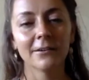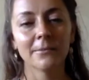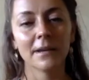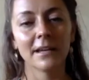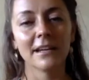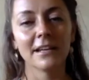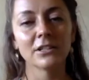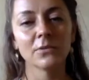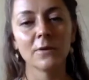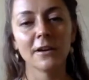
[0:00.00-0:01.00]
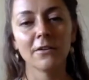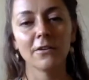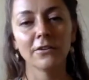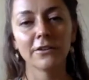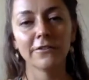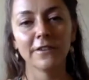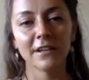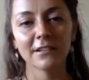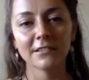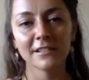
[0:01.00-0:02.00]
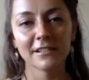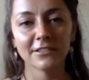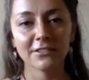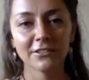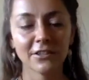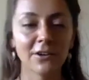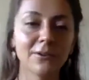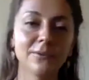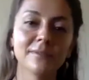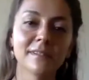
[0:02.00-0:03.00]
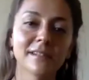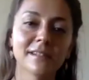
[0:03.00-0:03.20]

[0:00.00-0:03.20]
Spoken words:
Beginning to wiggle your fingers and your toes.